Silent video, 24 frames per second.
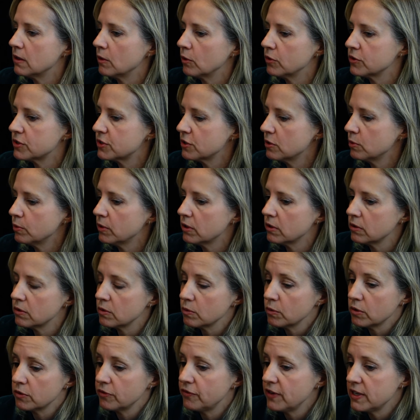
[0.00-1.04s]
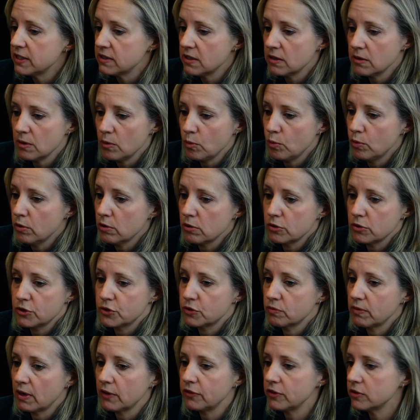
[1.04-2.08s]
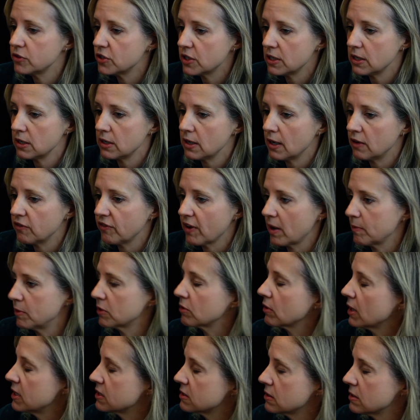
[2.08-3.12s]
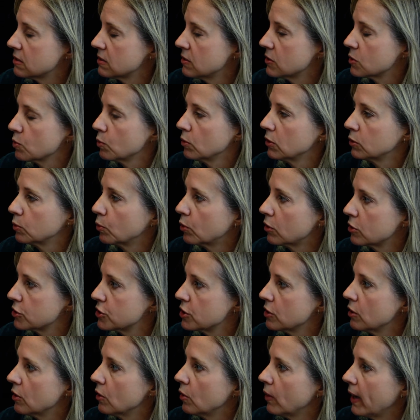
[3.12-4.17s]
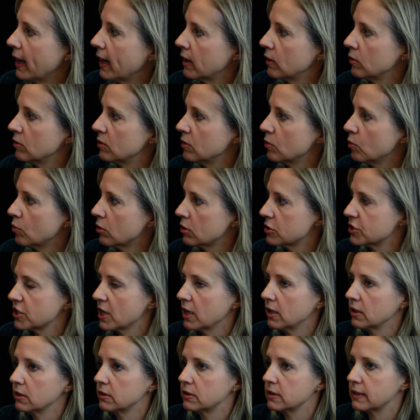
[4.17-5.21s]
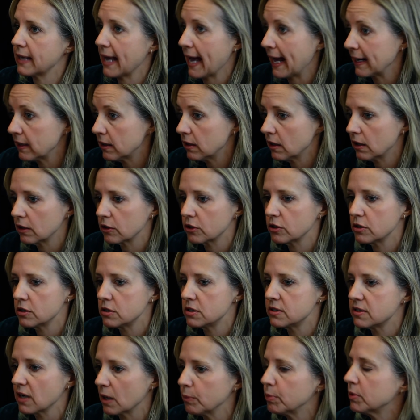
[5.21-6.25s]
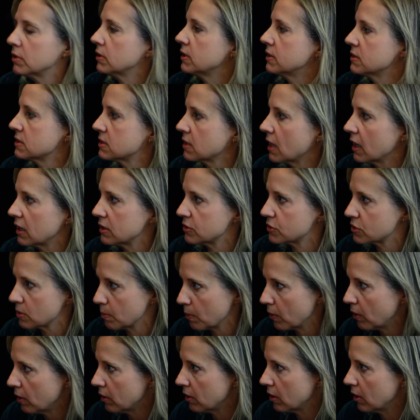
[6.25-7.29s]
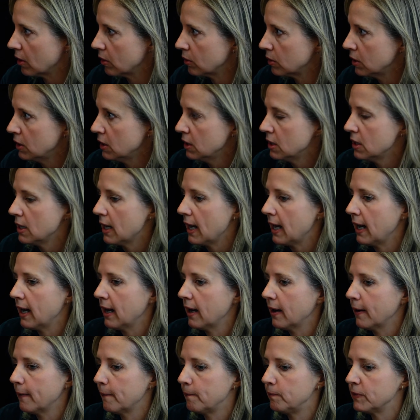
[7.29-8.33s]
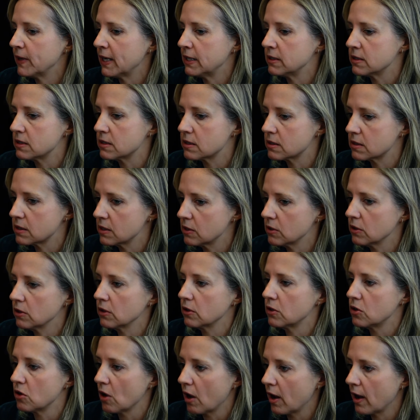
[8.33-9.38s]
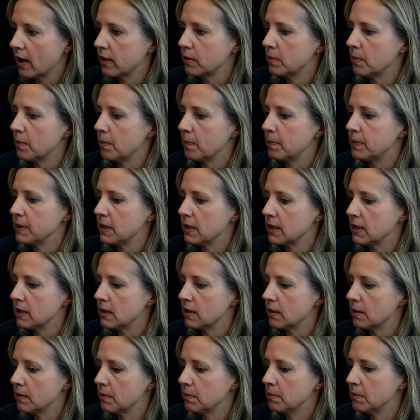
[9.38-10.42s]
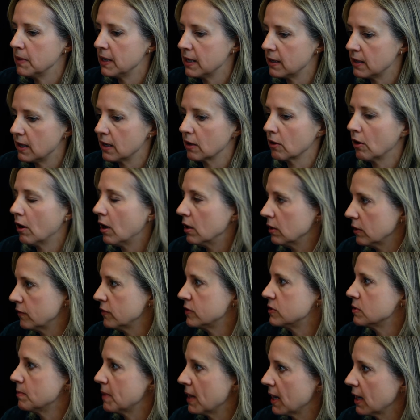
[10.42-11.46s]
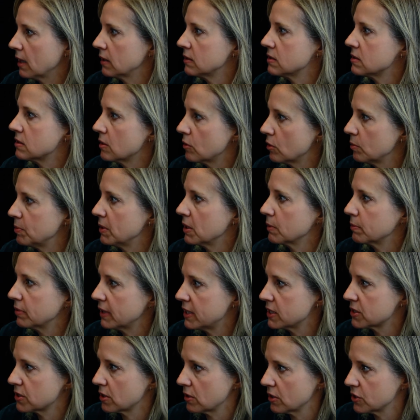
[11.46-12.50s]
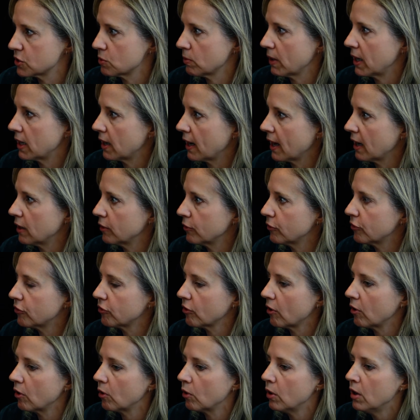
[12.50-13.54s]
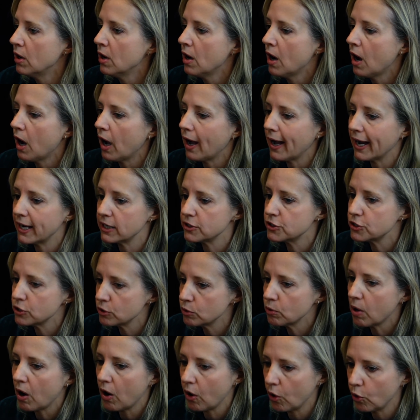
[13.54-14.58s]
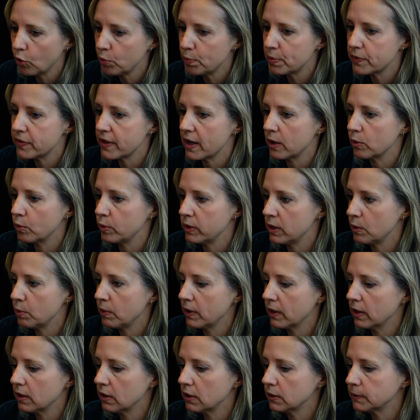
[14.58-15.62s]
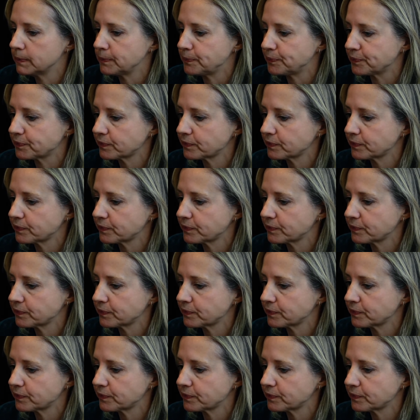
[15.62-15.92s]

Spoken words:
Stu, we're facing the worst refugee and famine crisis since World War II, and War Child Canada could double in size tomorrow, and still not be meeting all of the demands that are being placed on us right now. So I do hope that we will